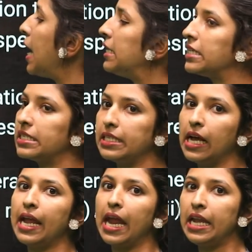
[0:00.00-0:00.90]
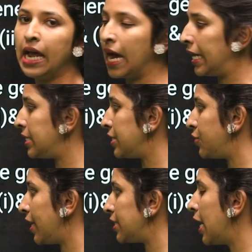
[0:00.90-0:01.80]
it is the inherited
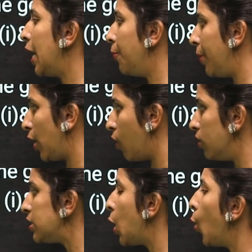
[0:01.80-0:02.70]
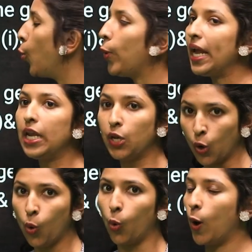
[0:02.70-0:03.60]
trait, because we
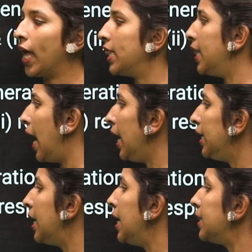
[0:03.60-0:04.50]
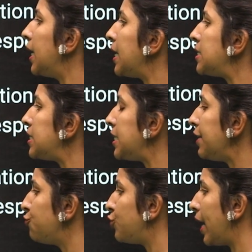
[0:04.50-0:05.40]
know that the
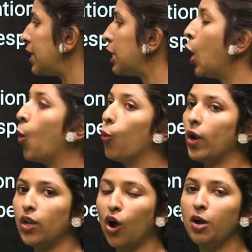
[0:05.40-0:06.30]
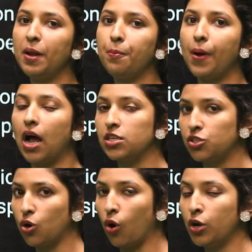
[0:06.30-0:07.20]
recessive trait will not be
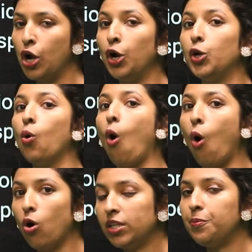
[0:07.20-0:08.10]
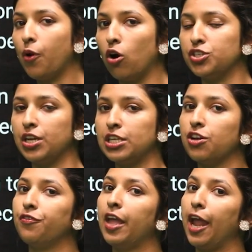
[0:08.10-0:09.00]
passed on to all the progenies
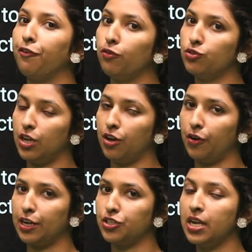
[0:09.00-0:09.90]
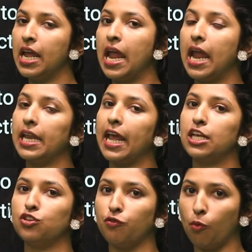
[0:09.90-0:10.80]
of the F2 generation in
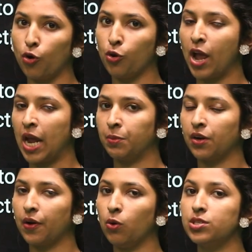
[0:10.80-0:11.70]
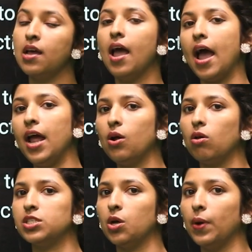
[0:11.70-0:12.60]
case of monohybrid crows and
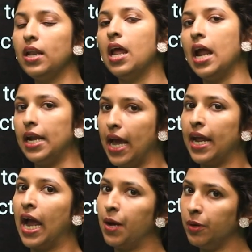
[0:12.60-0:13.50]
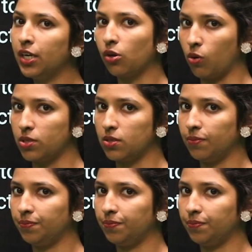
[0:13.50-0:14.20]
also in dihybrid crows.